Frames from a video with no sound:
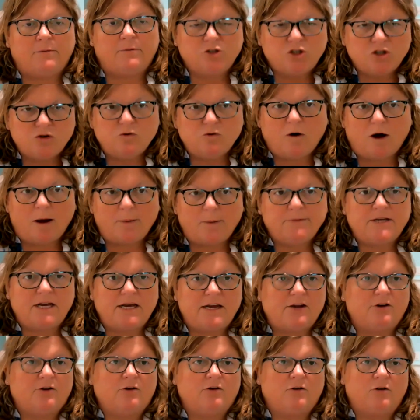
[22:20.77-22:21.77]
do
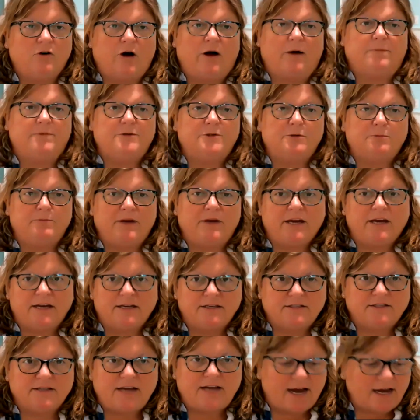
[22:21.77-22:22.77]
update your clubs,
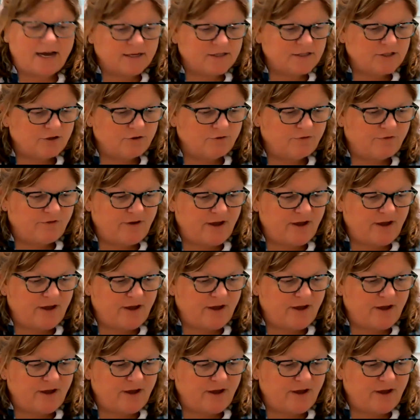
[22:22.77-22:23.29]
because as your